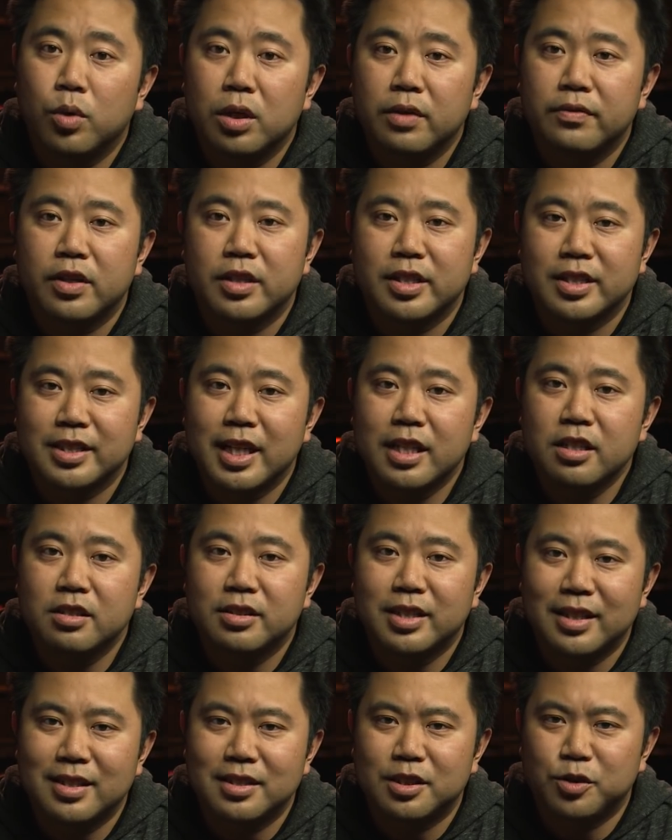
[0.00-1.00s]
one of our
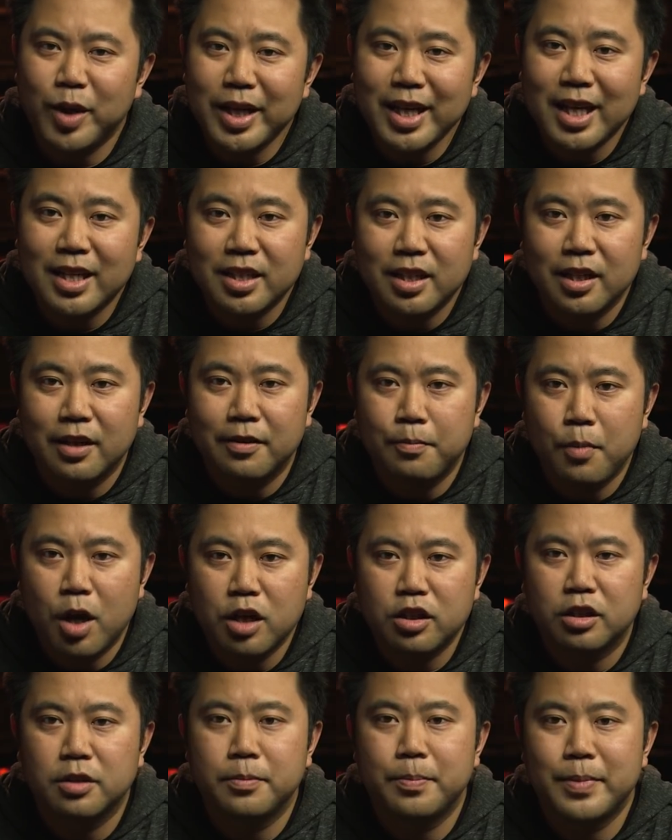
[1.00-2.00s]
designers had this great idea of
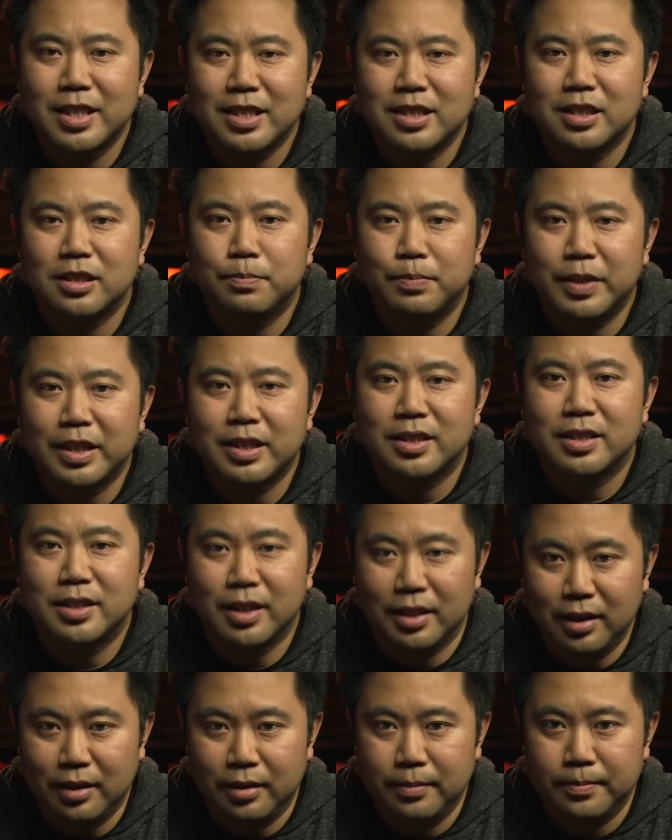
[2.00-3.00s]
modular minions being
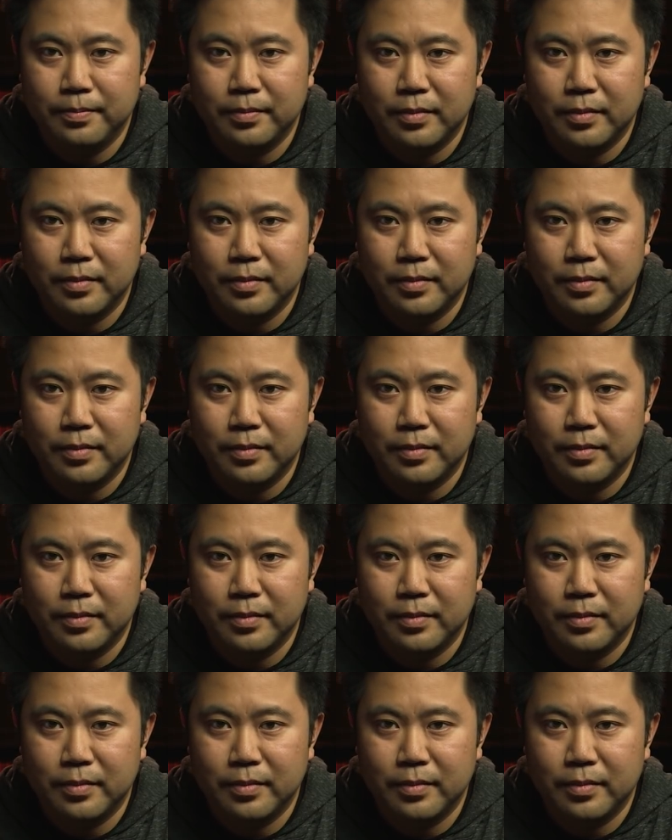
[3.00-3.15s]
sticky.